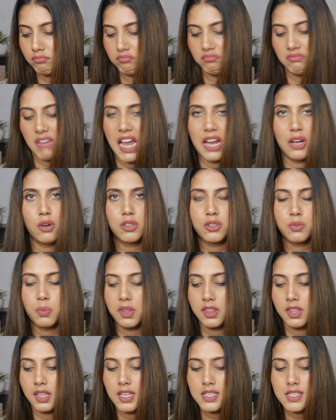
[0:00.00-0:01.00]
eye looks
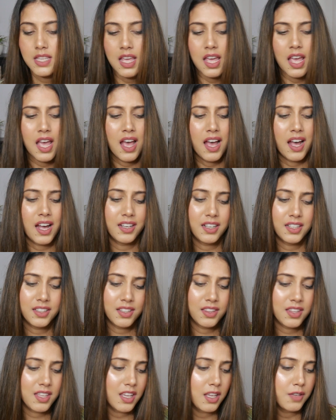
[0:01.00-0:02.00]
with this.
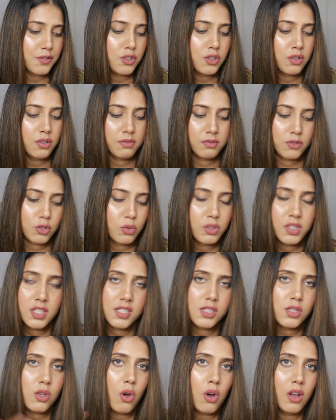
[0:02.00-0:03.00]
Another thing is so this
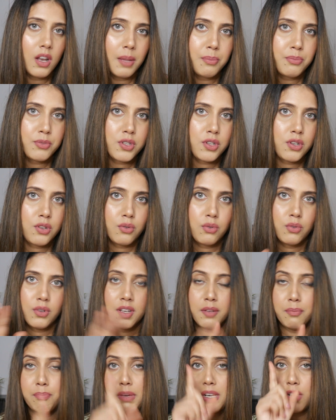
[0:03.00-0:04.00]
is all up to you,
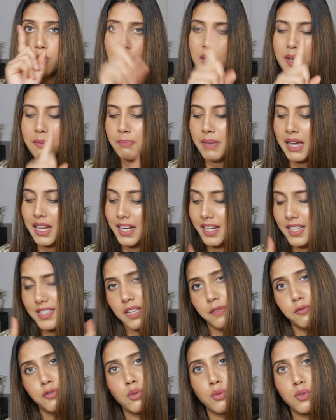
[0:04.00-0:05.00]
but one palette, as
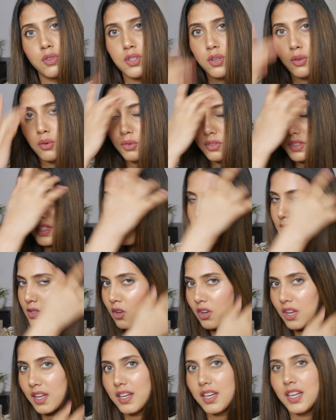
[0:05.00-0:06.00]
I've told you, This Is
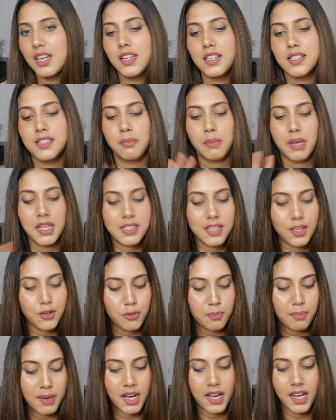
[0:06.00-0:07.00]
All I Need, is amazing
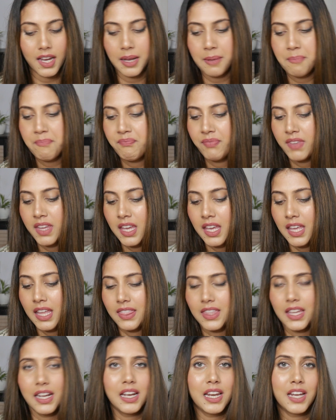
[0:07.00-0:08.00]
to buy.
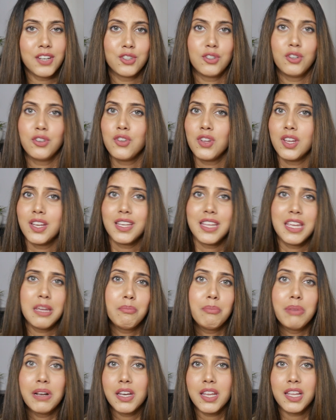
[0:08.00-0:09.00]
Then later on you can
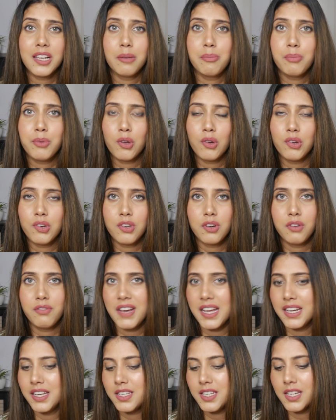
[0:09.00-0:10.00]
keep building up on your
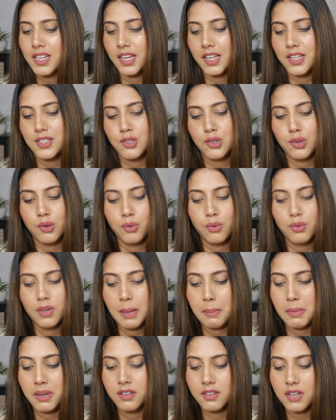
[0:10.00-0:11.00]
vanity, guys.
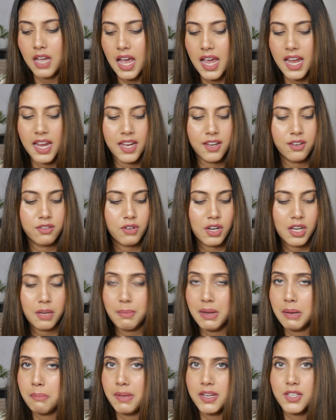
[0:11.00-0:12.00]
I
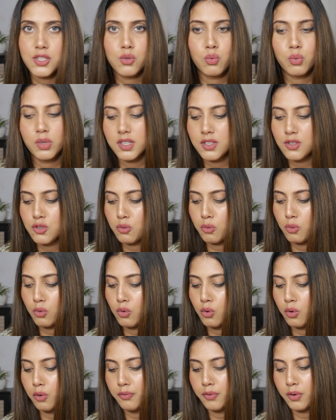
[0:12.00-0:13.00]
recommend my students to
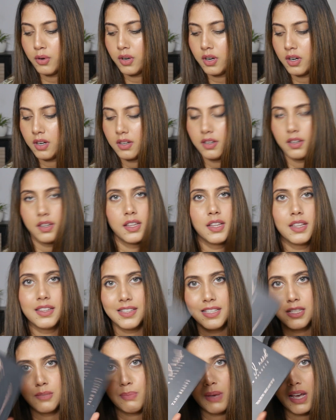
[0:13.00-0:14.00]
go for
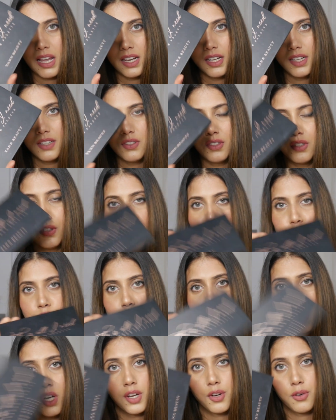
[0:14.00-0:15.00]
this palette to
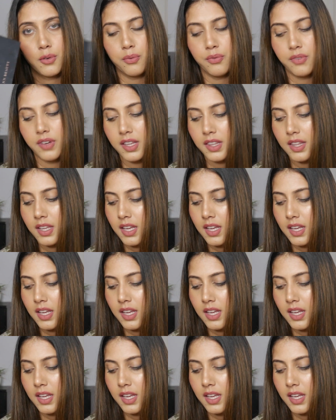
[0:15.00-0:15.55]
start off with,